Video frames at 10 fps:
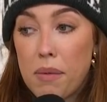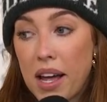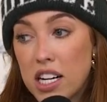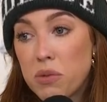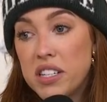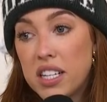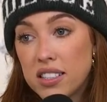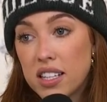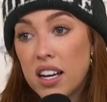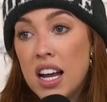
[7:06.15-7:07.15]
My management
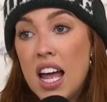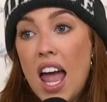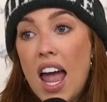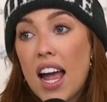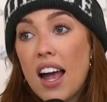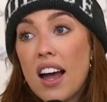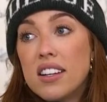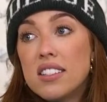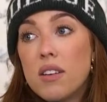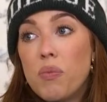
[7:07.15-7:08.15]
does it.
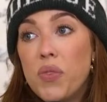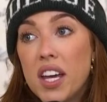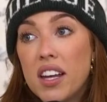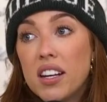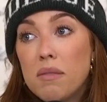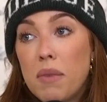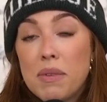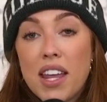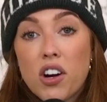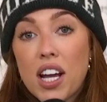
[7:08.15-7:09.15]
And then
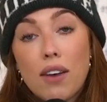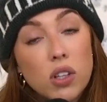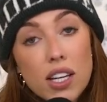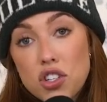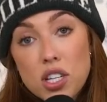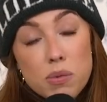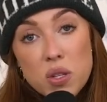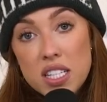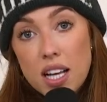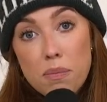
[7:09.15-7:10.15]
maybe they already have relationships
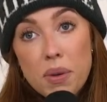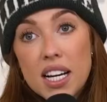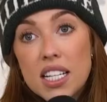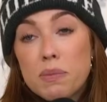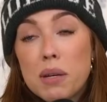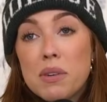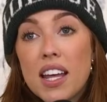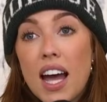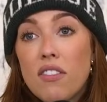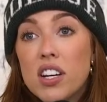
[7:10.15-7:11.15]
with these companies. Maybe
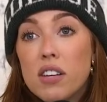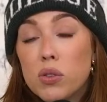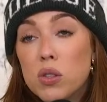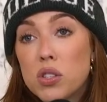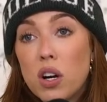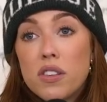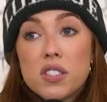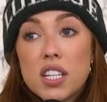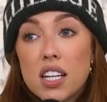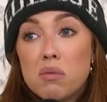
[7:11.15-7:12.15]
they have an influencer on
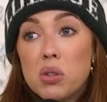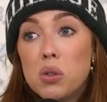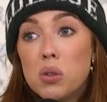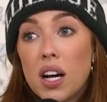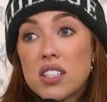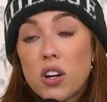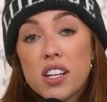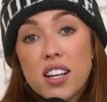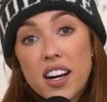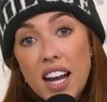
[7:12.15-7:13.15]
their team who has
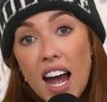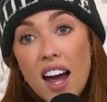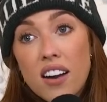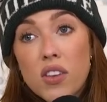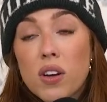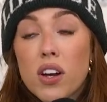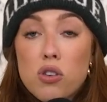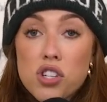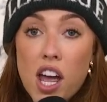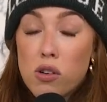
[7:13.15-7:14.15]
already done an ad, and they're like,
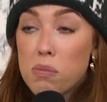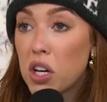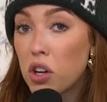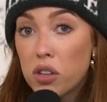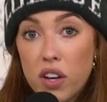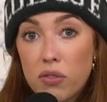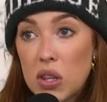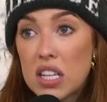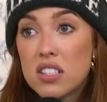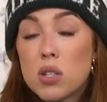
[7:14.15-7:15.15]
oh, Shannon would be a good fit
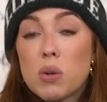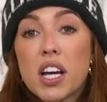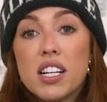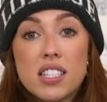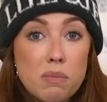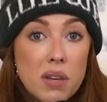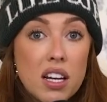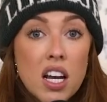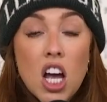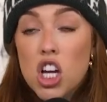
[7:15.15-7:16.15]
for this, so we're going to
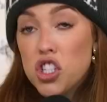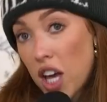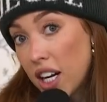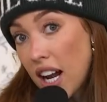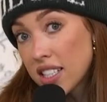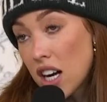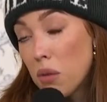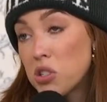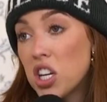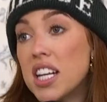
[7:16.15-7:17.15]
submit Shannon as an
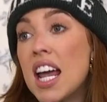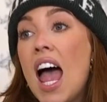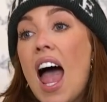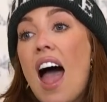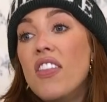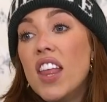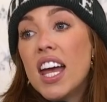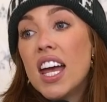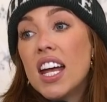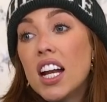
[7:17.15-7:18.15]
option. And
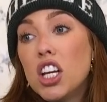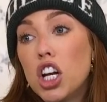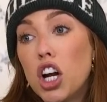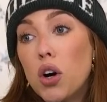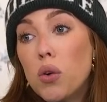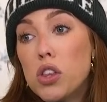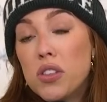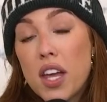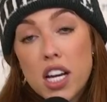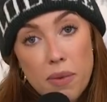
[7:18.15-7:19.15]
then, you know,
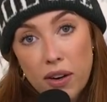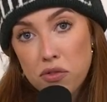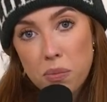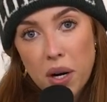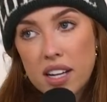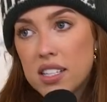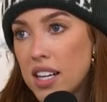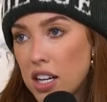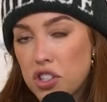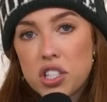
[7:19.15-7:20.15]
they hear back from the brand,
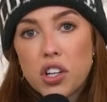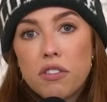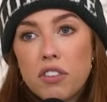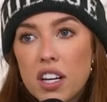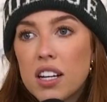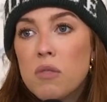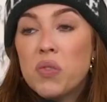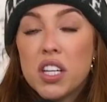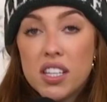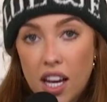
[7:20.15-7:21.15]
yes, she's a good fit.
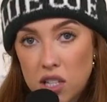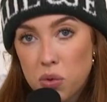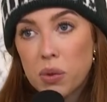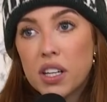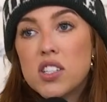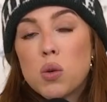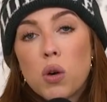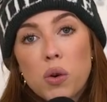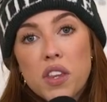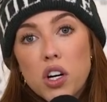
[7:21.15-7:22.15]
Yes, we're willing to
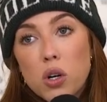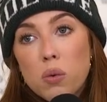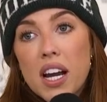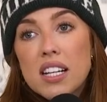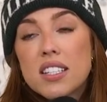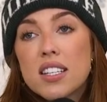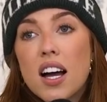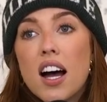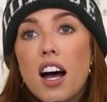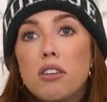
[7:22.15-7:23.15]
work within her rates.
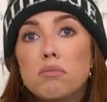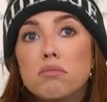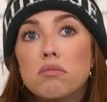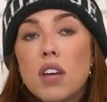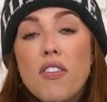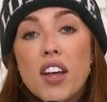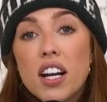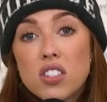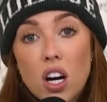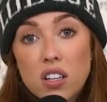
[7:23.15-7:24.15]
And
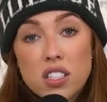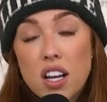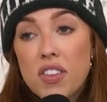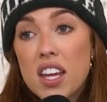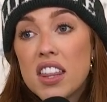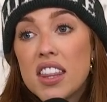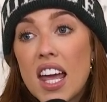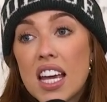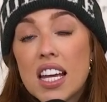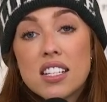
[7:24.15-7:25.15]
then it starts, and then
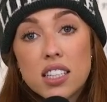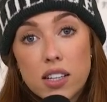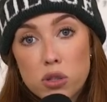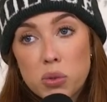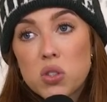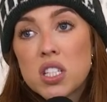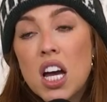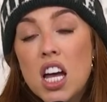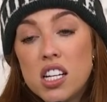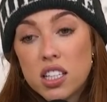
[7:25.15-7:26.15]
they get deliverables.
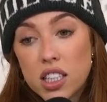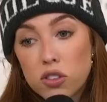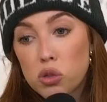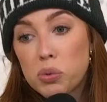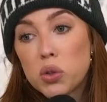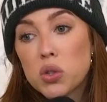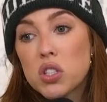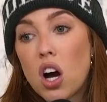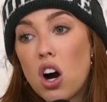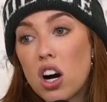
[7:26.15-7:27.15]

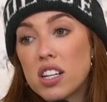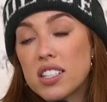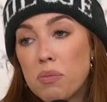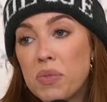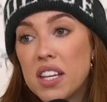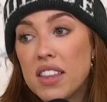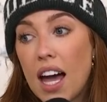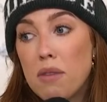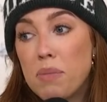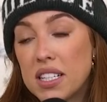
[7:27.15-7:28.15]
Deliverables are something
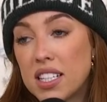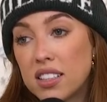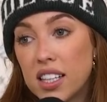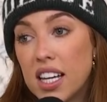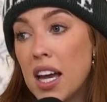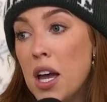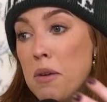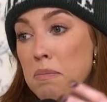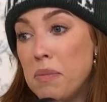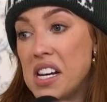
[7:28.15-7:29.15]
that basically
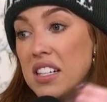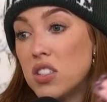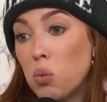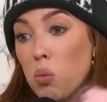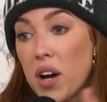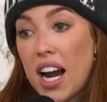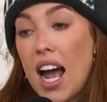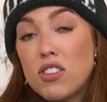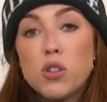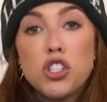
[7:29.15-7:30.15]
means what I
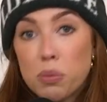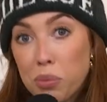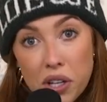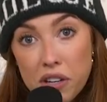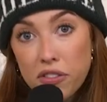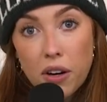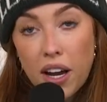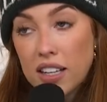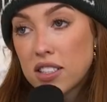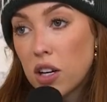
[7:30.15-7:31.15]
have. So it's your brief.
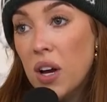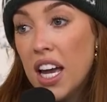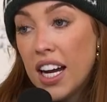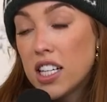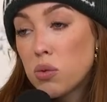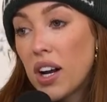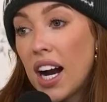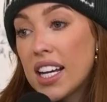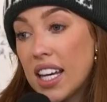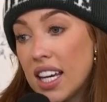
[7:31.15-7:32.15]
Okay. So it's what
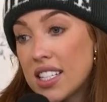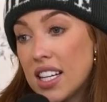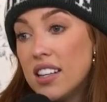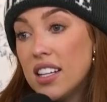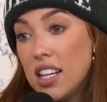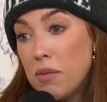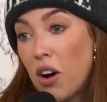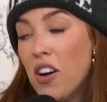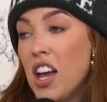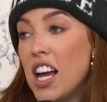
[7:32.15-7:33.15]
I get in the
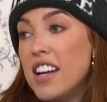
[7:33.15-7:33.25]
email.